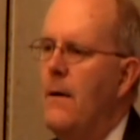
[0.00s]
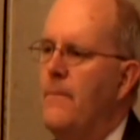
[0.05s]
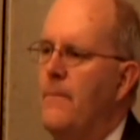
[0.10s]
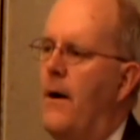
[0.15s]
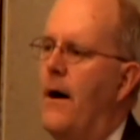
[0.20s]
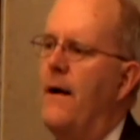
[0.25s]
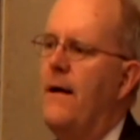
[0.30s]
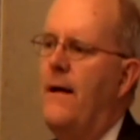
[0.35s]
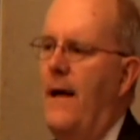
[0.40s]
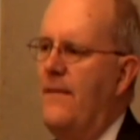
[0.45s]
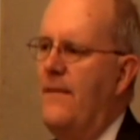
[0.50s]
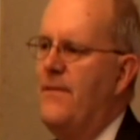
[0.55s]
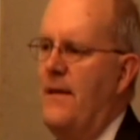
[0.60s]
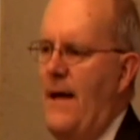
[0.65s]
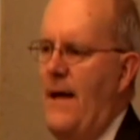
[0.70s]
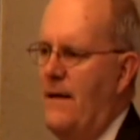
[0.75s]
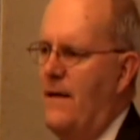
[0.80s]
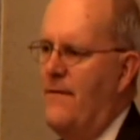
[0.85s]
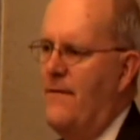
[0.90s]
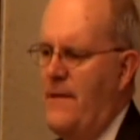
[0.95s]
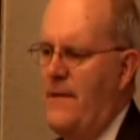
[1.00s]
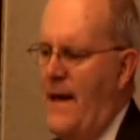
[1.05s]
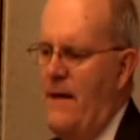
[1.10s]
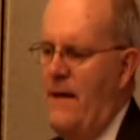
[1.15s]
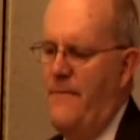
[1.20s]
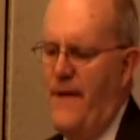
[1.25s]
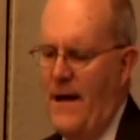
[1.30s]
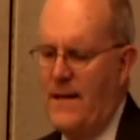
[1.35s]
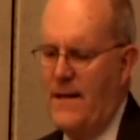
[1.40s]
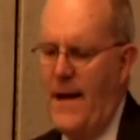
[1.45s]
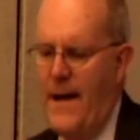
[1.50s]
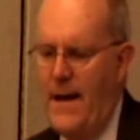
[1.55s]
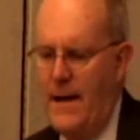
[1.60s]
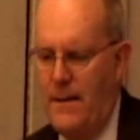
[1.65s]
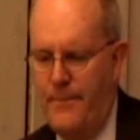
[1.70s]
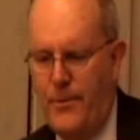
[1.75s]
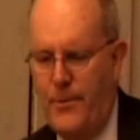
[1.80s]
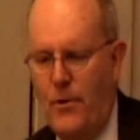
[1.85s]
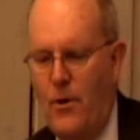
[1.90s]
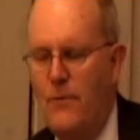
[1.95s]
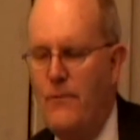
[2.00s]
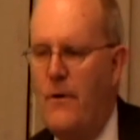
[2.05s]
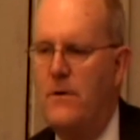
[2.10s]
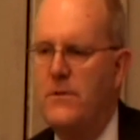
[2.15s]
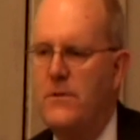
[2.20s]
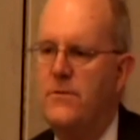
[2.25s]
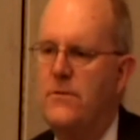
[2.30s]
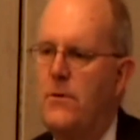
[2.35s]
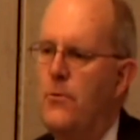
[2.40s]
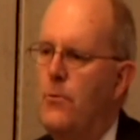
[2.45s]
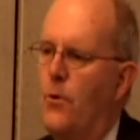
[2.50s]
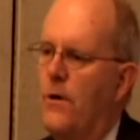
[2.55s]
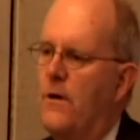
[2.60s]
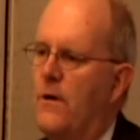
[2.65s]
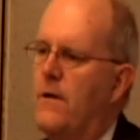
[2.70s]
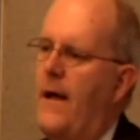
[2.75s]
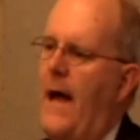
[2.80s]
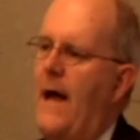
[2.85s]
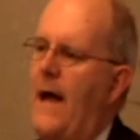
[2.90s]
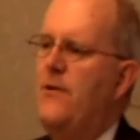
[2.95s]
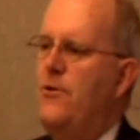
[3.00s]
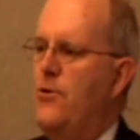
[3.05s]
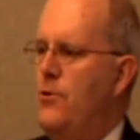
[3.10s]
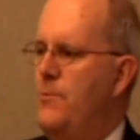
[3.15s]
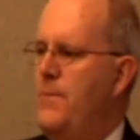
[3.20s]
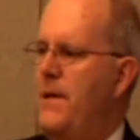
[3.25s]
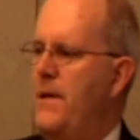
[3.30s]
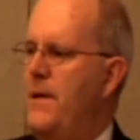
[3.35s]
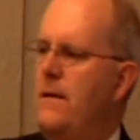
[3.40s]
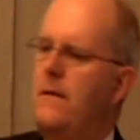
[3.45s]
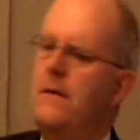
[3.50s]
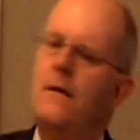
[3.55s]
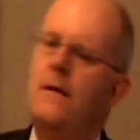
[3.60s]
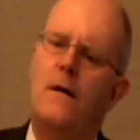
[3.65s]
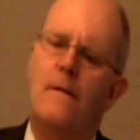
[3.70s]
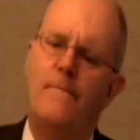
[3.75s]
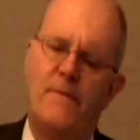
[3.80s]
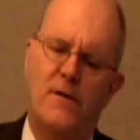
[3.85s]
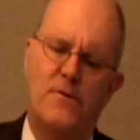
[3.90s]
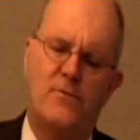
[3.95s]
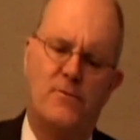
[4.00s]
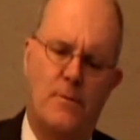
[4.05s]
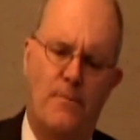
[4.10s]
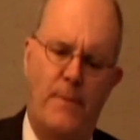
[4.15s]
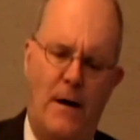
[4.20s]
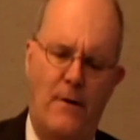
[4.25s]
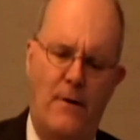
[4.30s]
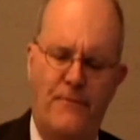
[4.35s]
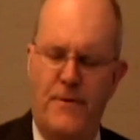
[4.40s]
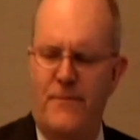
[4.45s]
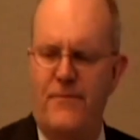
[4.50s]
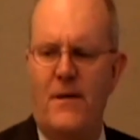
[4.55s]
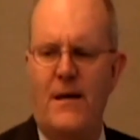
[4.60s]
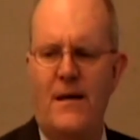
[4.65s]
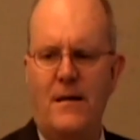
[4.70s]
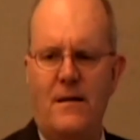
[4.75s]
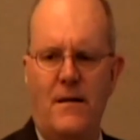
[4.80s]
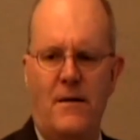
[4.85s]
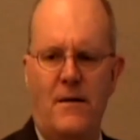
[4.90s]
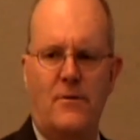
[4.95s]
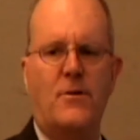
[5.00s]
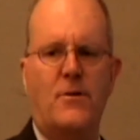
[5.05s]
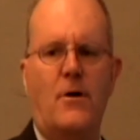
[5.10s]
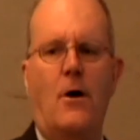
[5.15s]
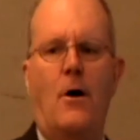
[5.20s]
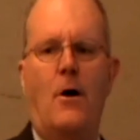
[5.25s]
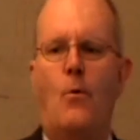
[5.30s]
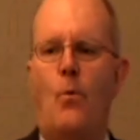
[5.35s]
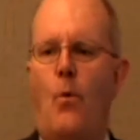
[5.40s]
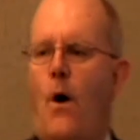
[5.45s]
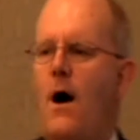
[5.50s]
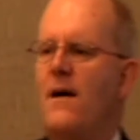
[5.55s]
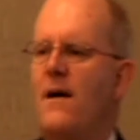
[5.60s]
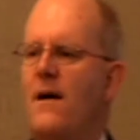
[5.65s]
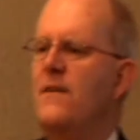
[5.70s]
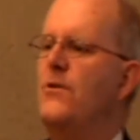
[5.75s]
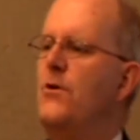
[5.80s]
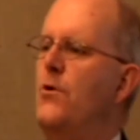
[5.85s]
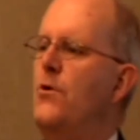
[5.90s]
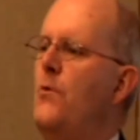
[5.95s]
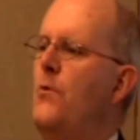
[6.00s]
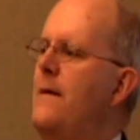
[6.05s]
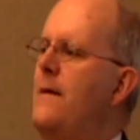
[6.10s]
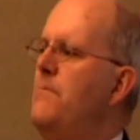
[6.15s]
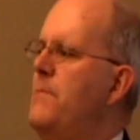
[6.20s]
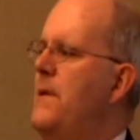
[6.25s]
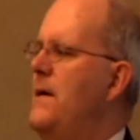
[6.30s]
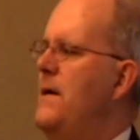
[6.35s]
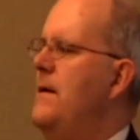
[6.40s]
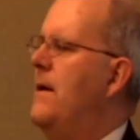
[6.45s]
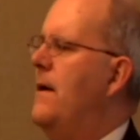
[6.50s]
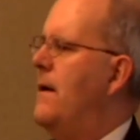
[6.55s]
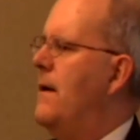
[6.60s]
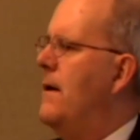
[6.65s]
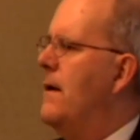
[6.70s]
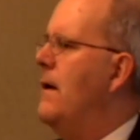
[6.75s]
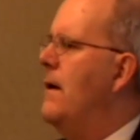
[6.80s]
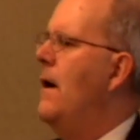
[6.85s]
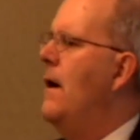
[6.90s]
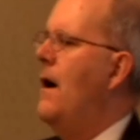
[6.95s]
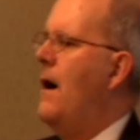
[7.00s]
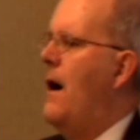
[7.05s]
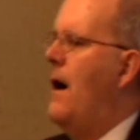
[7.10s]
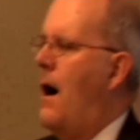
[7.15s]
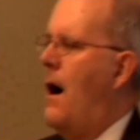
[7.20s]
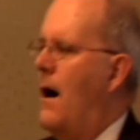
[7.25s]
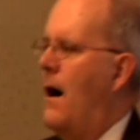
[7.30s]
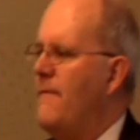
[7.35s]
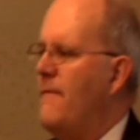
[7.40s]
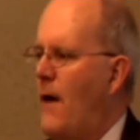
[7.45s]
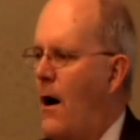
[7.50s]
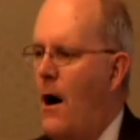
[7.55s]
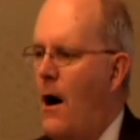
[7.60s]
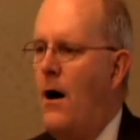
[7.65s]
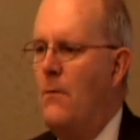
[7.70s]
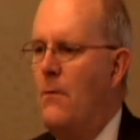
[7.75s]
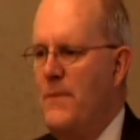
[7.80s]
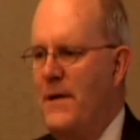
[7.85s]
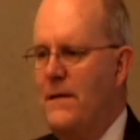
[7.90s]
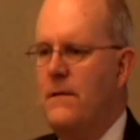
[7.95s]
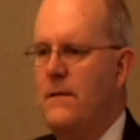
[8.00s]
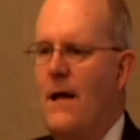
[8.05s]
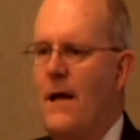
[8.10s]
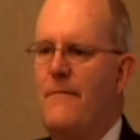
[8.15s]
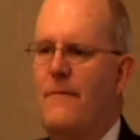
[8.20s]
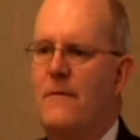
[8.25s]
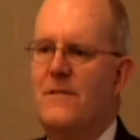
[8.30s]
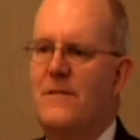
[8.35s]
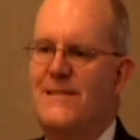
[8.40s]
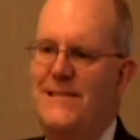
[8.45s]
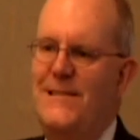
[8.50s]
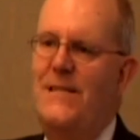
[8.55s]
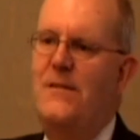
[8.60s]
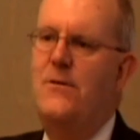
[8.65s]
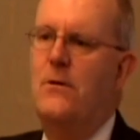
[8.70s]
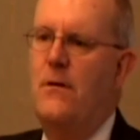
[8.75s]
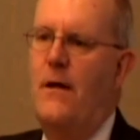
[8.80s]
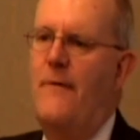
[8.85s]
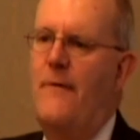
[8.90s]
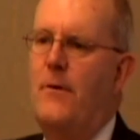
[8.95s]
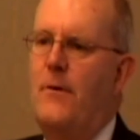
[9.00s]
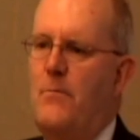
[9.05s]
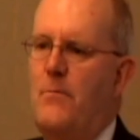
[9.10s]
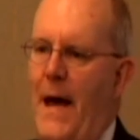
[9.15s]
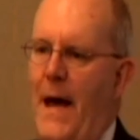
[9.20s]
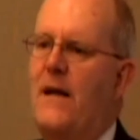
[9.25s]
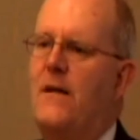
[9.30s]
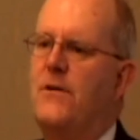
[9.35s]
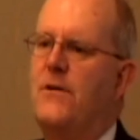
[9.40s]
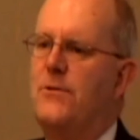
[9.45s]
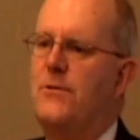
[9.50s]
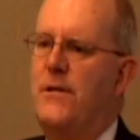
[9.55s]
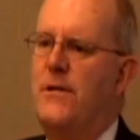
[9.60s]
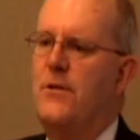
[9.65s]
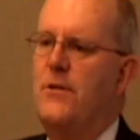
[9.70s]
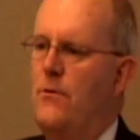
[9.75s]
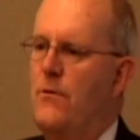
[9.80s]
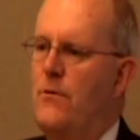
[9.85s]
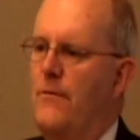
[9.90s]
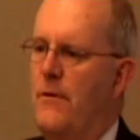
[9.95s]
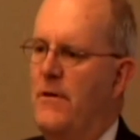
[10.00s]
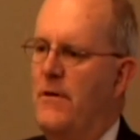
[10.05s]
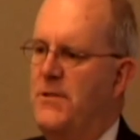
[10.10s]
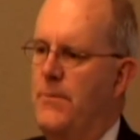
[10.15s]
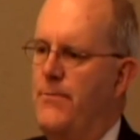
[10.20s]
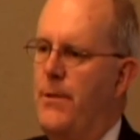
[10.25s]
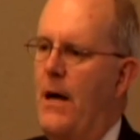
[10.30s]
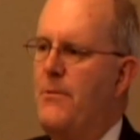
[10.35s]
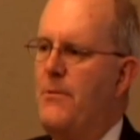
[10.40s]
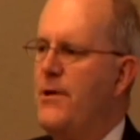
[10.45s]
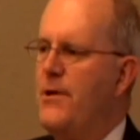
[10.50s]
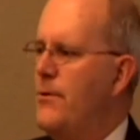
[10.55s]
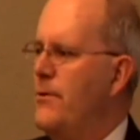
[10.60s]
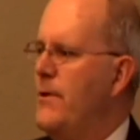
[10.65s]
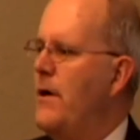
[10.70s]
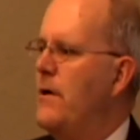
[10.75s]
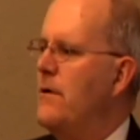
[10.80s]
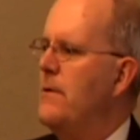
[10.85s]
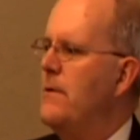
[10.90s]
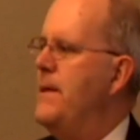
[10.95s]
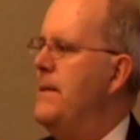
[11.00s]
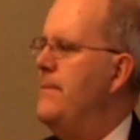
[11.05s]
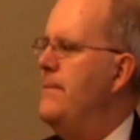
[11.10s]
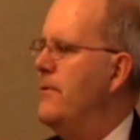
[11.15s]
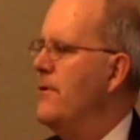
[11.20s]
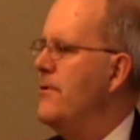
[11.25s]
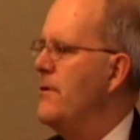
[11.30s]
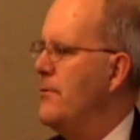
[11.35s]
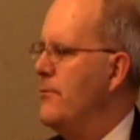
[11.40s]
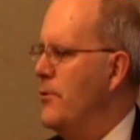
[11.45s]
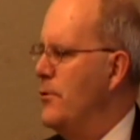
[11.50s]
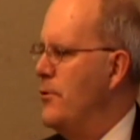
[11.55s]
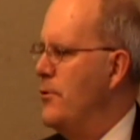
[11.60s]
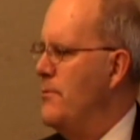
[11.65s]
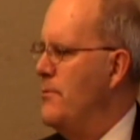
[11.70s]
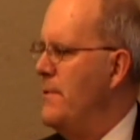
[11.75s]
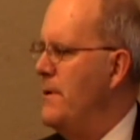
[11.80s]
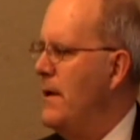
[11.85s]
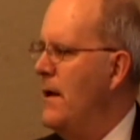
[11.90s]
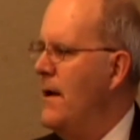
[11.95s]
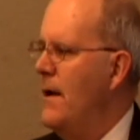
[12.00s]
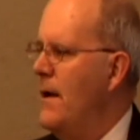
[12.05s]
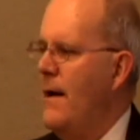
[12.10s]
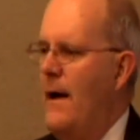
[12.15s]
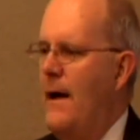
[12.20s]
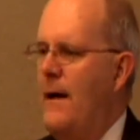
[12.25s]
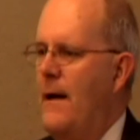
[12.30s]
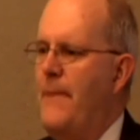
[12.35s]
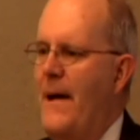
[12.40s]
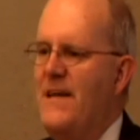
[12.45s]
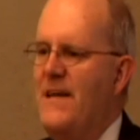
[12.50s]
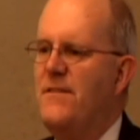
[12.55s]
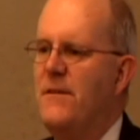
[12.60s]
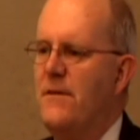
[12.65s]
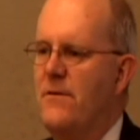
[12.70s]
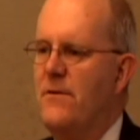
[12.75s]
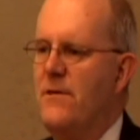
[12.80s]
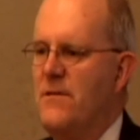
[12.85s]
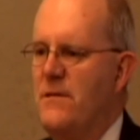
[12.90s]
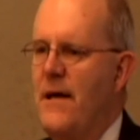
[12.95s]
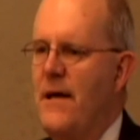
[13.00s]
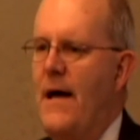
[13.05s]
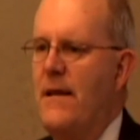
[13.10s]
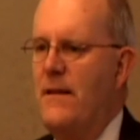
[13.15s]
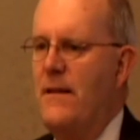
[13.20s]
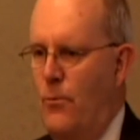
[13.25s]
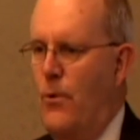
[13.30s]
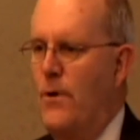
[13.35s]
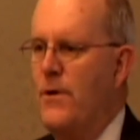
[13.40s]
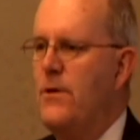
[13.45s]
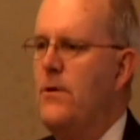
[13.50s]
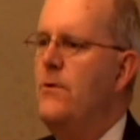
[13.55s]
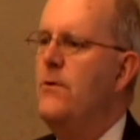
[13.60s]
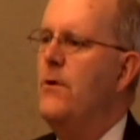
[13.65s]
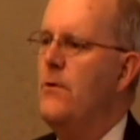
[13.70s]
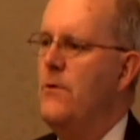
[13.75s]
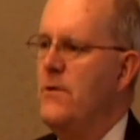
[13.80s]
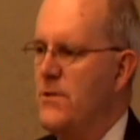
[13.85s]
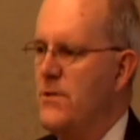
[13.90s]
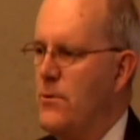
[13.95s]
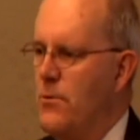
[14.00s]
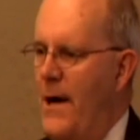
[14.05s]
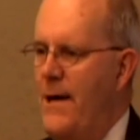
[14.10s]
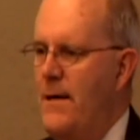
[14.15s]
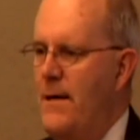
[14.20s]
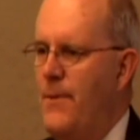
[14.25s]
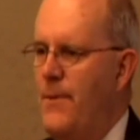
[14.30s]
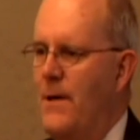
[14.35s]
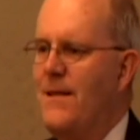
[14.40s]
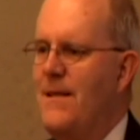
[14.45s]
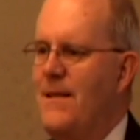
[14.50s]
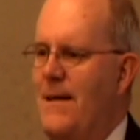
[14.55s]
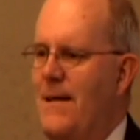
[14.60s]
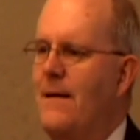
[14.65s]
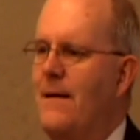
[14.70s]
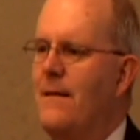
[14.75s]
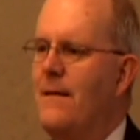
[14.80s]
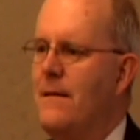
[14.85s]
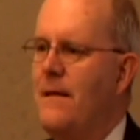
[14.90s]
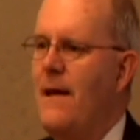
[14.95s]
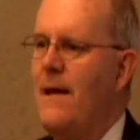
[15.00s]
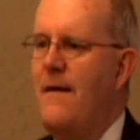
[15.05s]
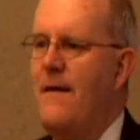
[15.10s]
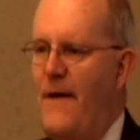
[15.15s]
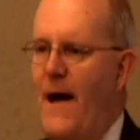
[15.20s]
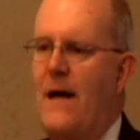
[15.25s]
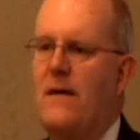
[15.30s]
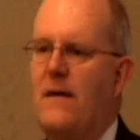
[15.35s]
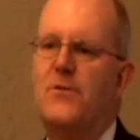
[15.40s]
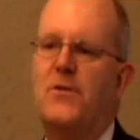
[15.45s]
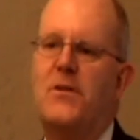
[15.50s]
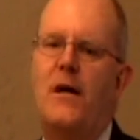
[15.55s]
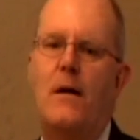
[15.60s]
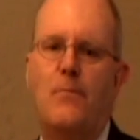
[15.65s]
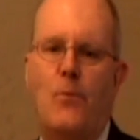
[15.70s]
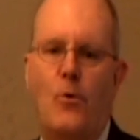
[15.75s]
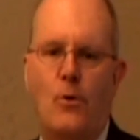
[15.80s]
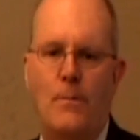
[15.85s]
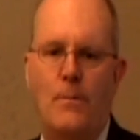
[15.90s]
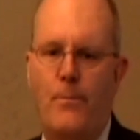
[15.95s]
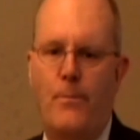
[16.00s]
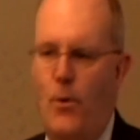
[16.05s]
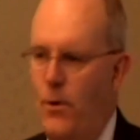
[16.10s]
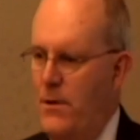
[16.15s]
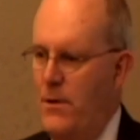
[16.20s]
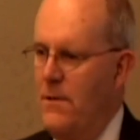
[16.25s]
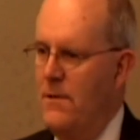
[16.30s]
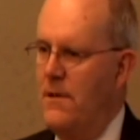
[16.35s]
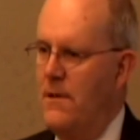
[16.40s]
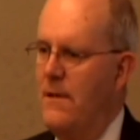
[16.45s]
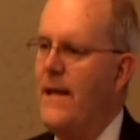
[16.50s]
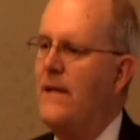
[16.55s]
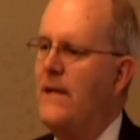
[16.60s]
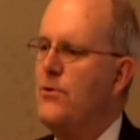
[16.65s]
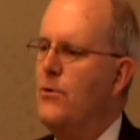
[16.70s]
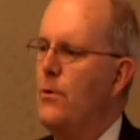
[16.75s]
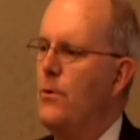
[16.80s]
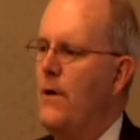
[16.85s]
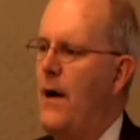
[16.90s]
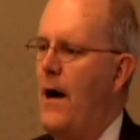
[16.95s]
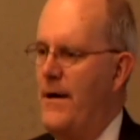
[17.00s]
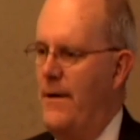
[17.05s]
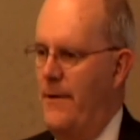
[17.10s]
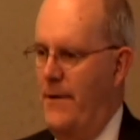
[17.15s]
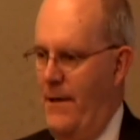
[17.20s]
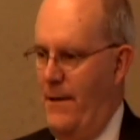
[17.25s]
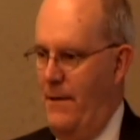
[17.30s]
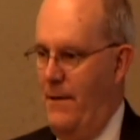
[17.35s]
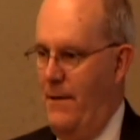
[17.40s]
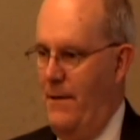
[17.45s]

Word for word: But at the end of the day, in fact, I had a provost who worked at U B, this was about fifteen years ago, walk into a meeting of all mid-level and senior-level managers at the university, probably three hundred people in the room, and basically said, the work you do is great, but at the end of the day, faculty are more important, and that's where we're hired.